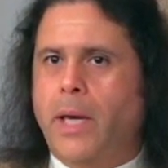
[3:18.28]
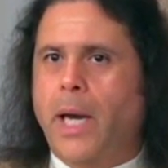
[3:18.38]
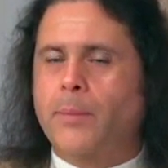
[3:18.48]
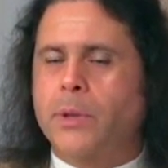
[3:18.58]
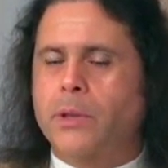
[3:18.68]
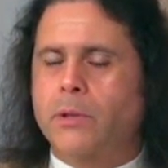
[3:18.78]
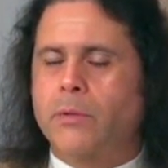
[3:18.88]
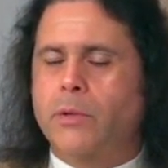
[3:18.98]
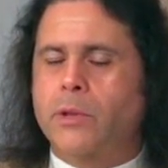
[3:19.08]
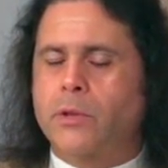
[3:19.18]

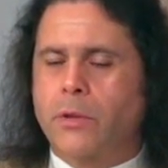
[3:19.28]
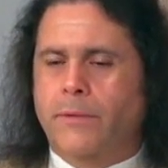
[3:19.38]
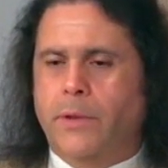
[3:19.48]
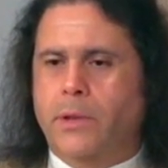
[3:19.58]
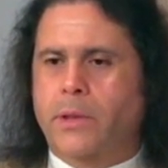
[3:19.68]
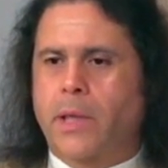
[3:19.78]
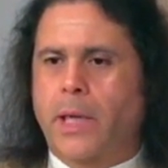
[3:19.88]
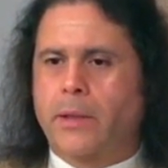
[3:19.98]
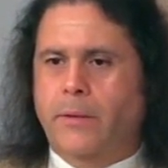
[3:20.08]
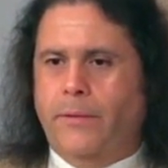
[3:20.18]
absolute servants
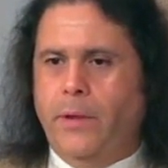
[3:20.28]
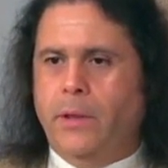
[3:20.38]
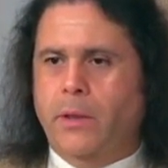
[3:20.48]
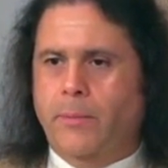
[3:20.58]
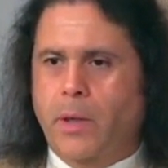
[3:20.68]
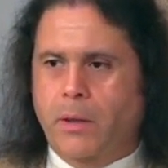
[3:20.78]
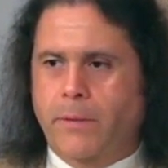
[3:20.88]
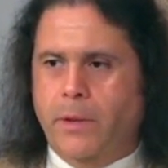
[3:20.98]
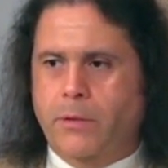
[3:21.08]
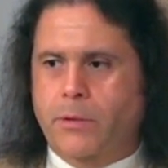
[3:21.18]
at the feet of
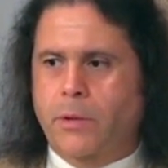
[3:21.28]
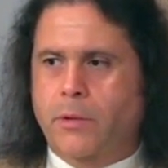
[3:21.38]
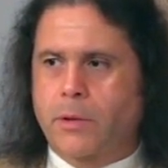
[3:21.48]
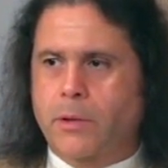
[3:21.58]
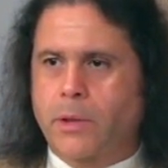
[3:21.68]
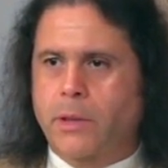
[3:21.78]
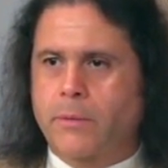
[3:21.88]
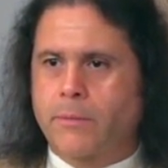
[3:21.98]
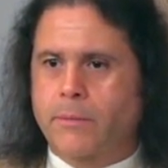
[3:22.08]
Bhagavan Sri Krishna,